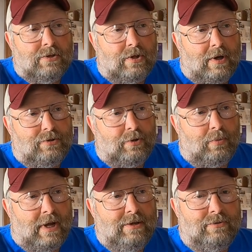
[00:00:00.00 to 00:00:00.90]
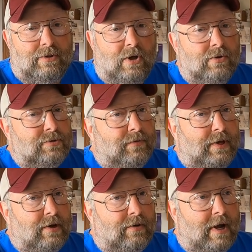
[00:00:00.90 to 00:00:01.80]
So as you raise the nose of
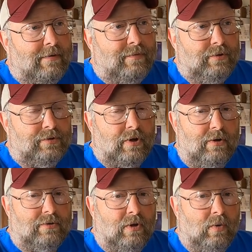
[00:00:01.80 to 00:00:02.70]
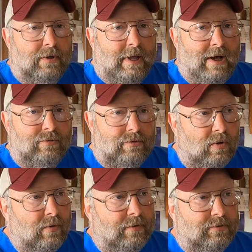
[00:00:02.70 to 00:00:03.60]
the aircraft and you start slowing down,
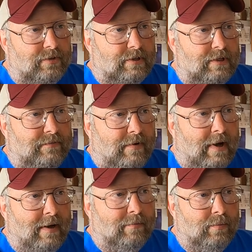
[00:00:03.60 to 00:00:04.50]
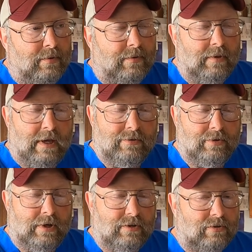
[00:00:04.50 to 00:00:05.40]
slower than 65, with as
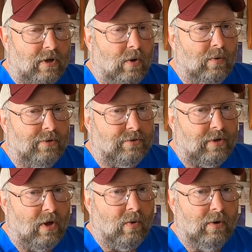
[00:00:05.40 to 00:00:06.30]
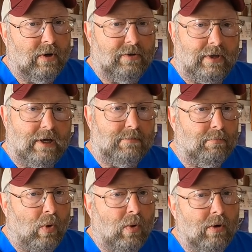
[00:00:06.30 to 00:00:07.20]
you get slower and slower, it takes
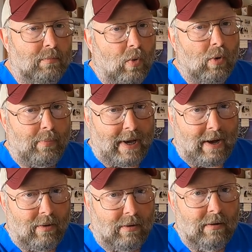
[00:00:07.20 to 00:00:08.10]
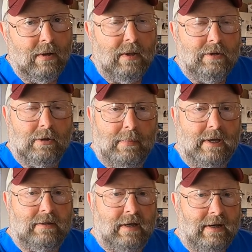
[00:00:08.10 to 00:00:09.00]
more and more power to
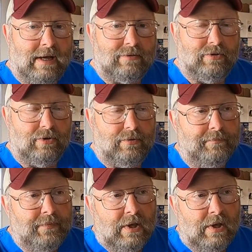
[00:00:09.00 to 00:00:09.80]
maintain altitude